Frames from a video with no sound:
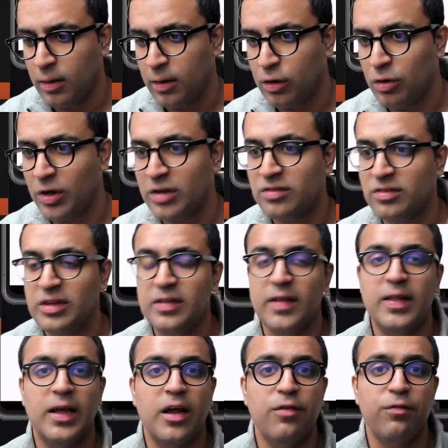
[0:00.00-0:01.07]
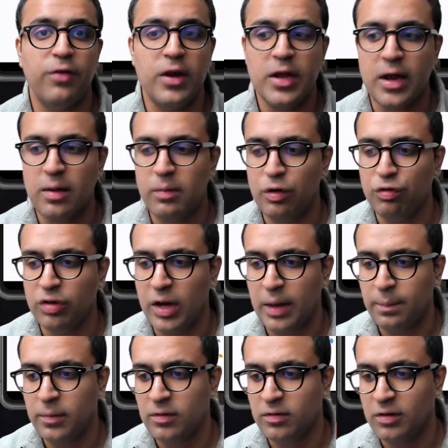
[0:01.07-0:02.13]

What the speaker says: you can see that the confetti animation happens.